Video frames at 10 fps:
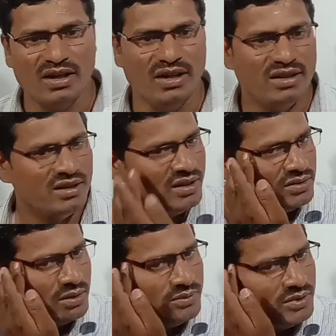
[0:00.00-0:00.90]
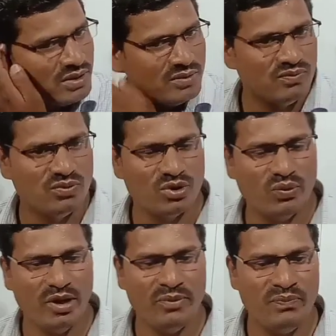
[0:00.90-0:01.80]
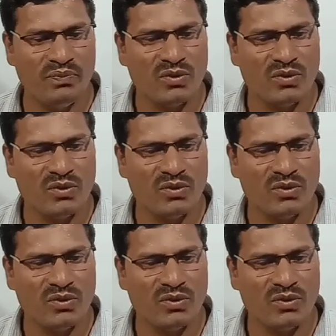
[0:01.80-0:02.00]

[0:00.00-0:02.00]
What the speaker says: And in case of the food web,